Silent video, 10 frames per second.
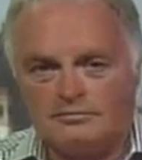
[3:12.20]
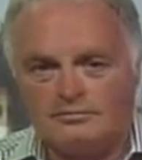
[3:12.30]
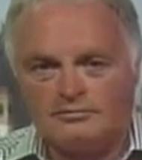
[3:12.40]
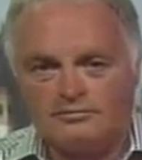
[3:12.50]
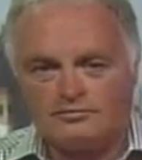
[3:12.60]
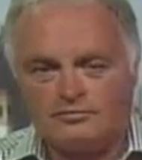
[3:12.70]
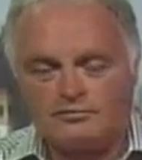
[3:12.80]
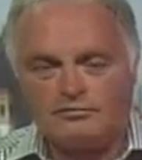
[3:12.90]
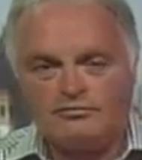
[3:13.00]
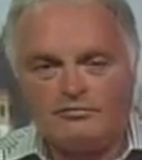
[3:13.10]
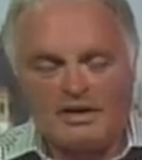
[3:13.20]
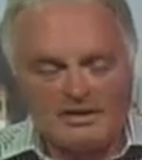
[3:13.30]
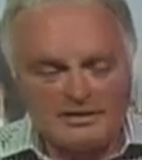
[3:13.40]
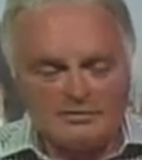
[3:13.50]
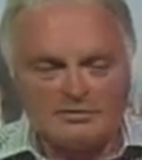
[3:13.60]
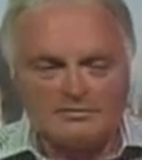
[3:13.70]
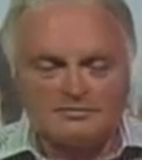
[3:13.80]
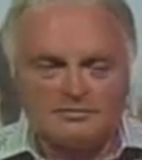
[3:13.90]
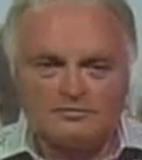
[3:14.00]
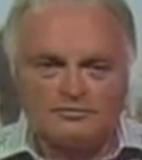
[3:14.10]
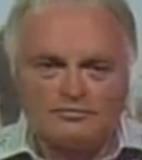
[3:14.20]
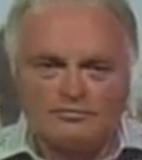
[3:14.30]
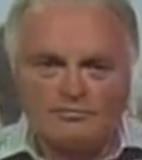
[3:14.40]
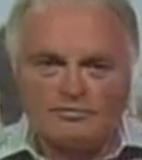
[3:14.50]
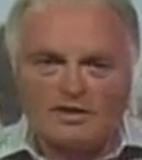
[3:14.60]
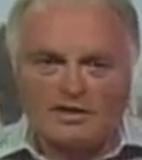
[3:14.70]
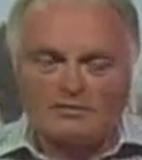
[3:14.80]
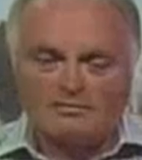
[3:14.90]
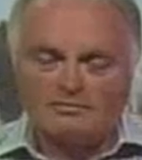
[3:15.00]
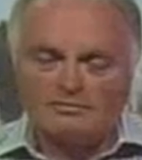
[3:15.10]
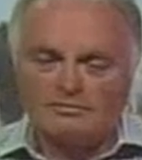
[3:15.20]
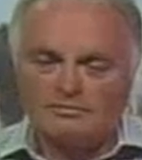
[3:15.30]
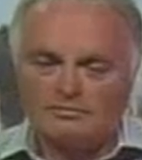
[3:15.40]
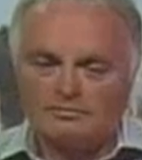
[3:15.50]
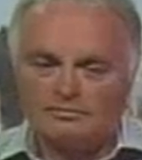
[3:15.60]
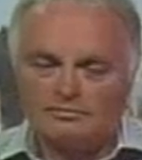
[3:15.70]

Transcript: Dr. Papadopoulos, do you think that people